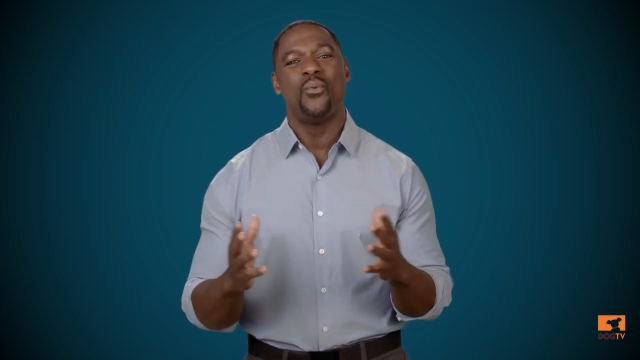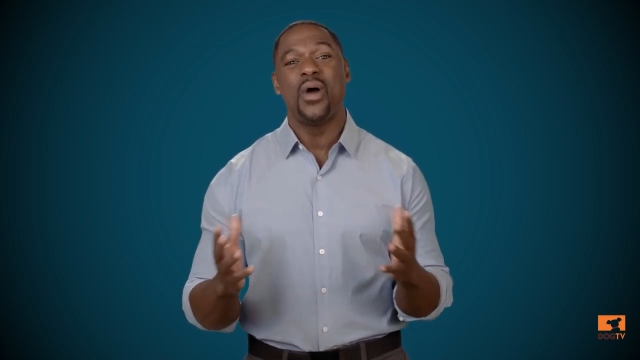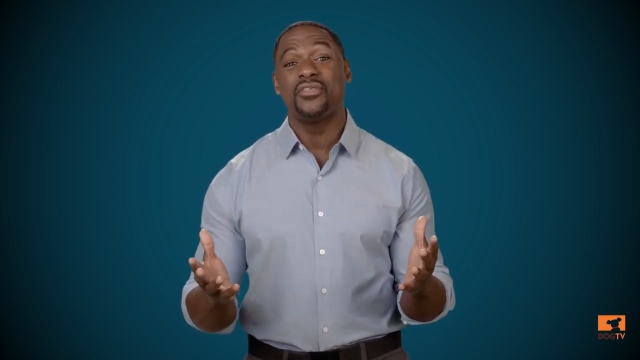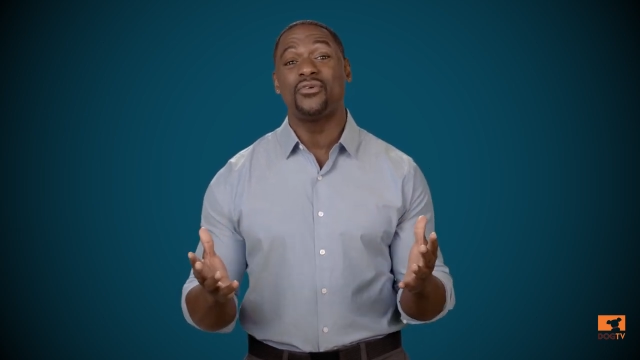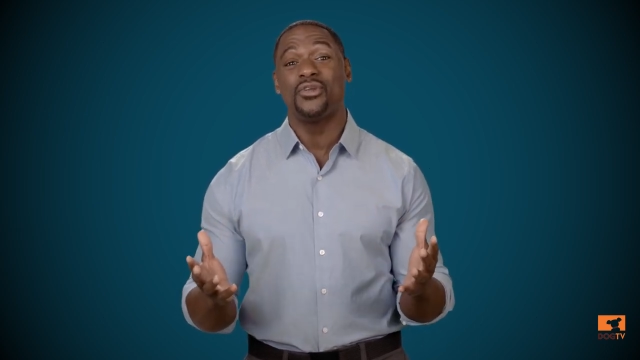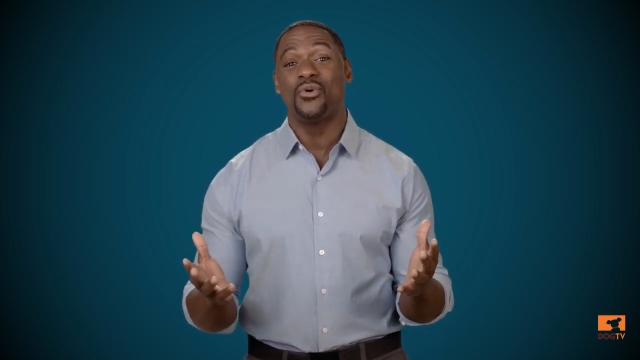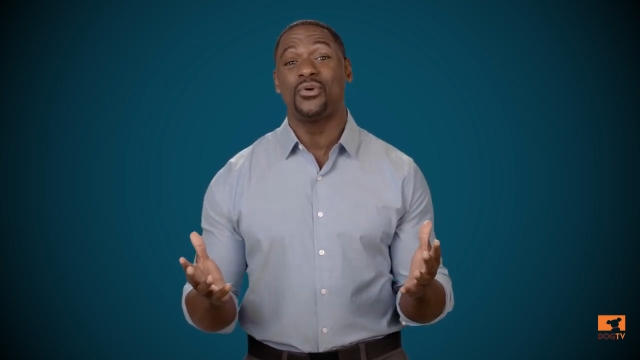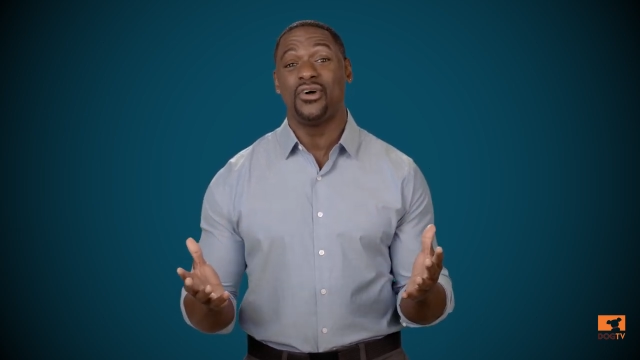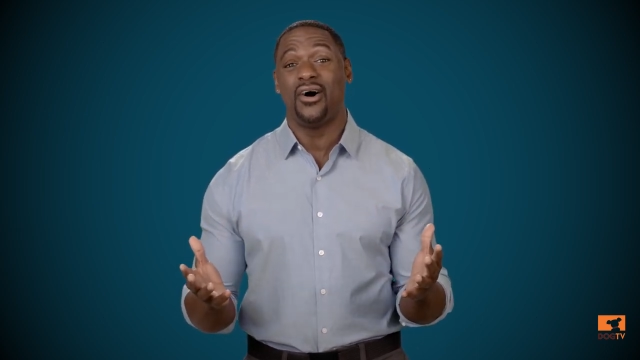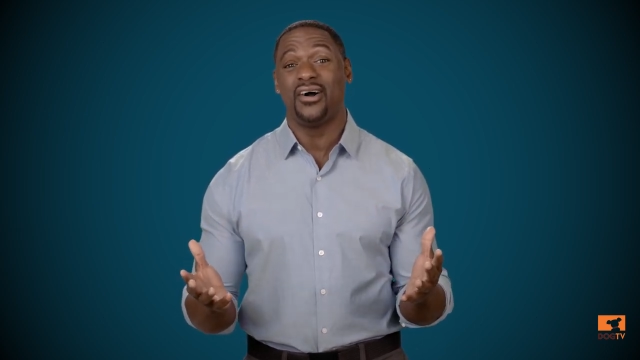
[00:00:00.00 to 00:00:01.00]
whether
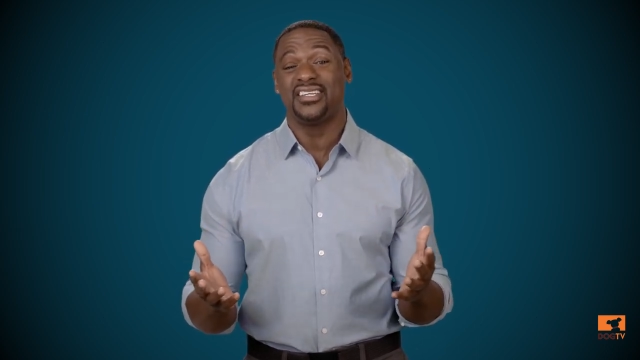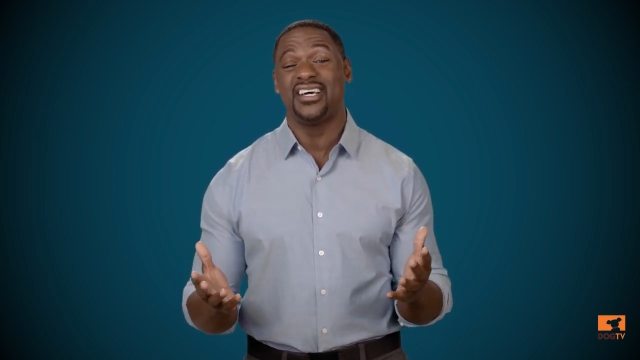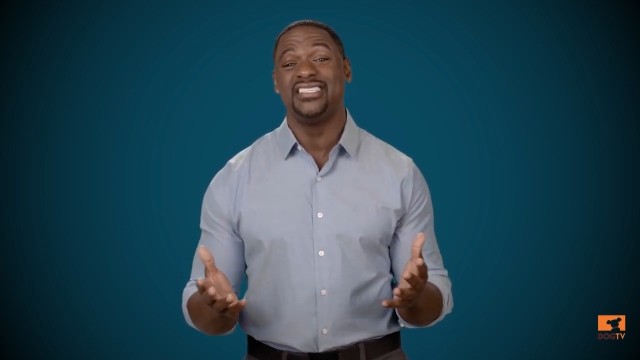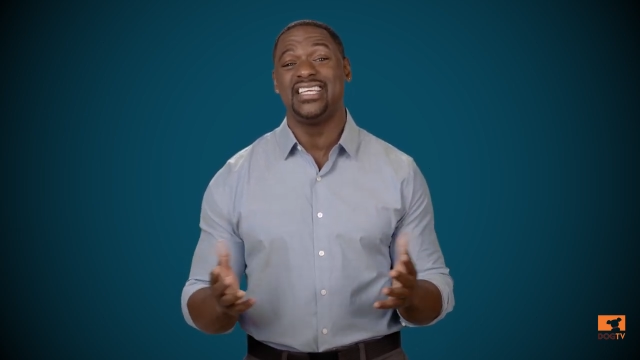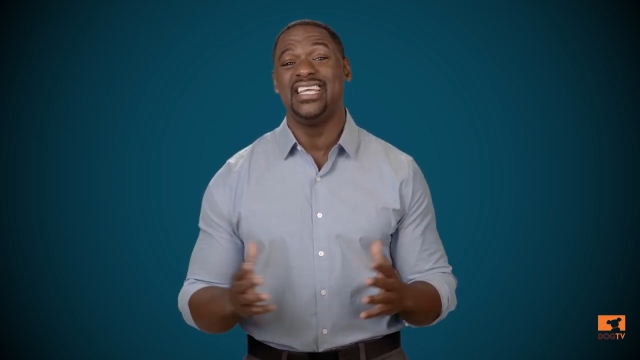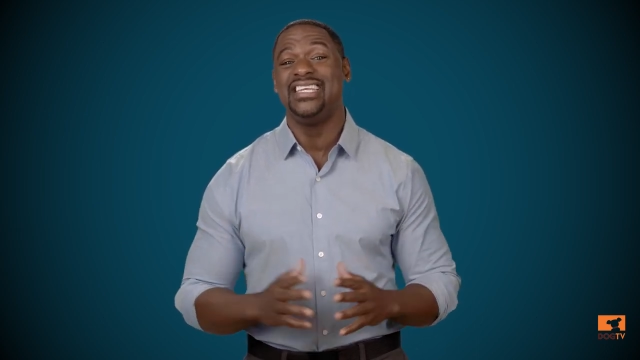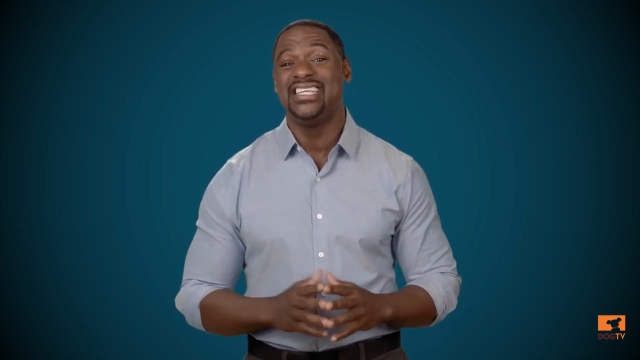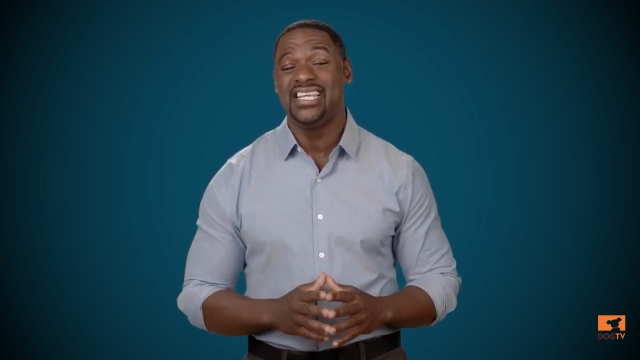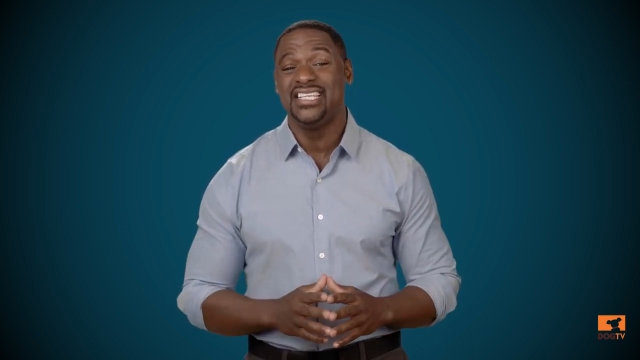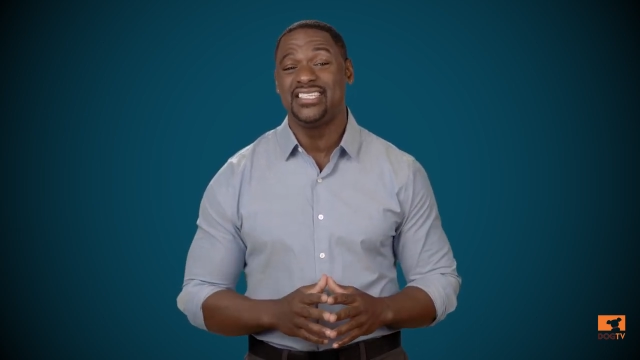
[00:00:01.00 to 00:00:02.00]
your dog does
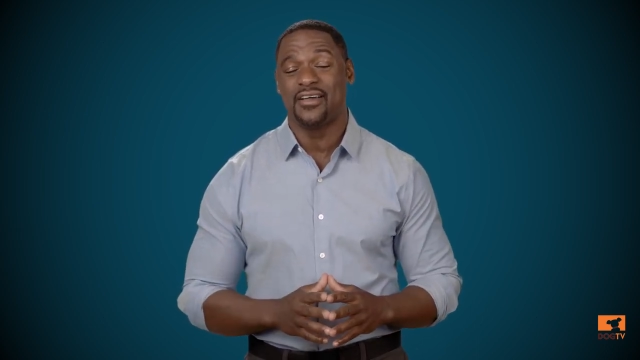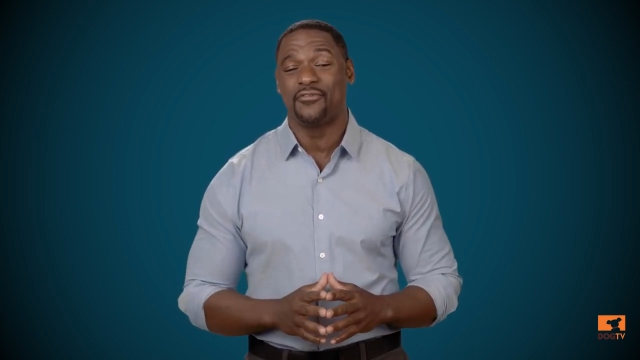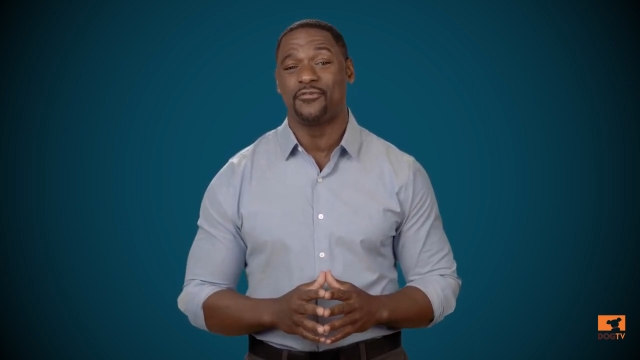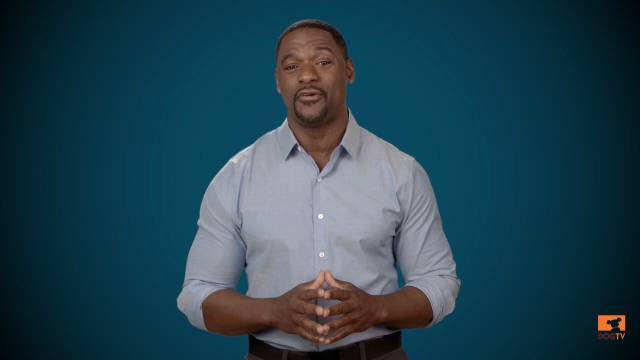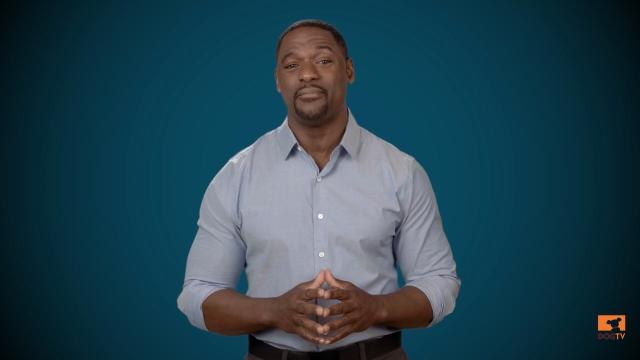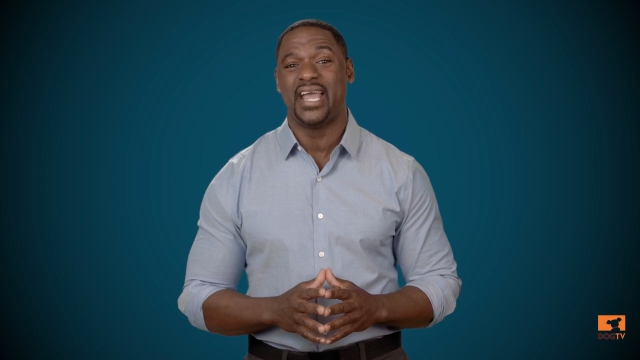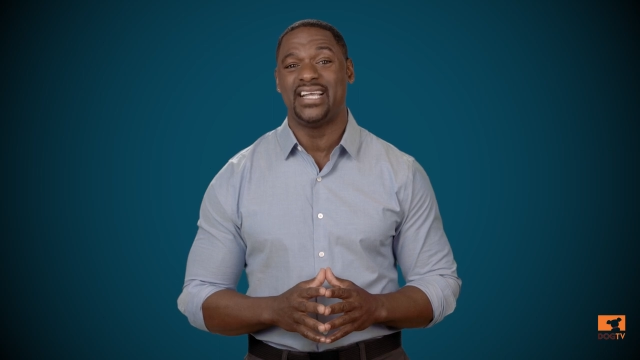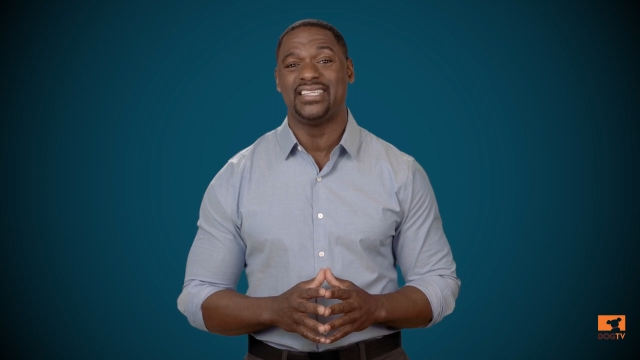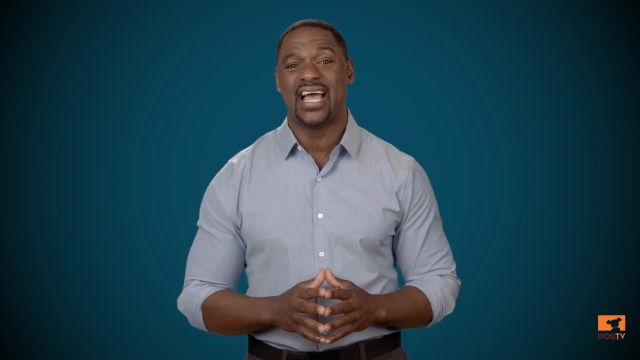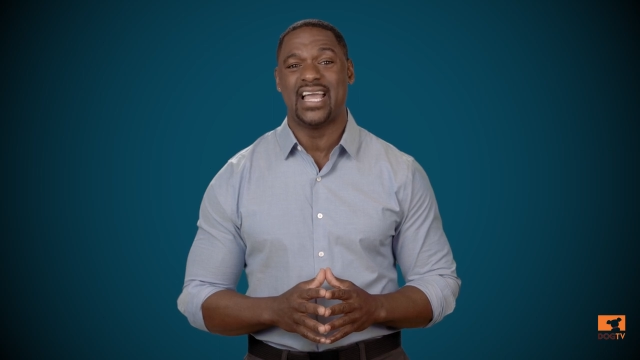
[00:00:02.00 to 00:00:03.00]
indeed suffer from
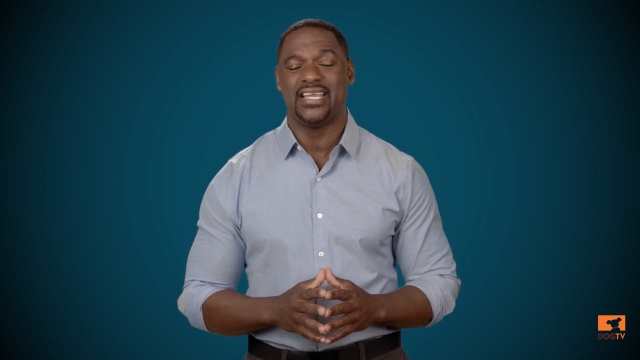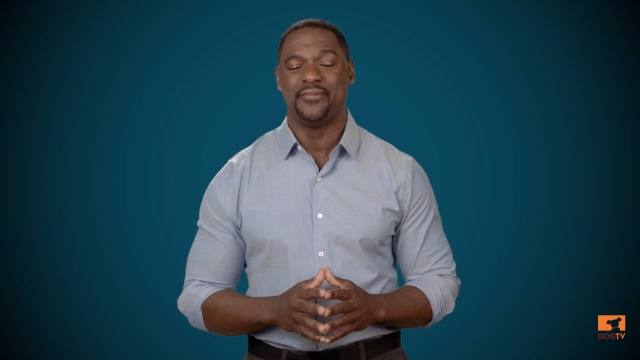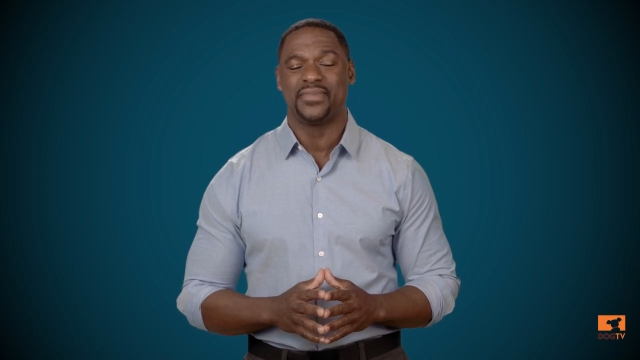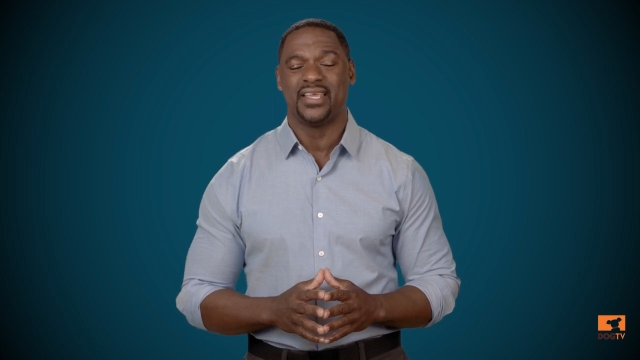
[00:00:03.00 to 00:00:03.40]
anxiety.